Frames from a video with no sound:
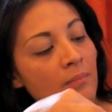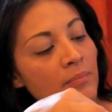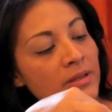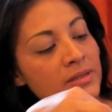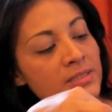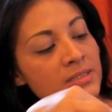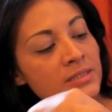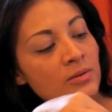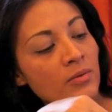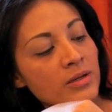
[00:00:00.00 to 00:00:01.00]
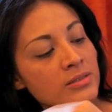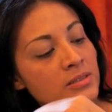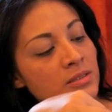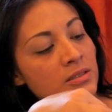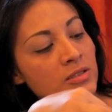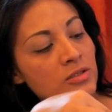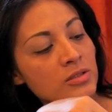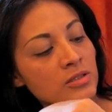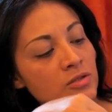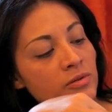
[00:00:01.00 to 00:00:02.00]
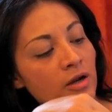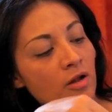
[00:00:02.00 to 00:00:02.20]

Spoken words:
But this is the ones, these are the two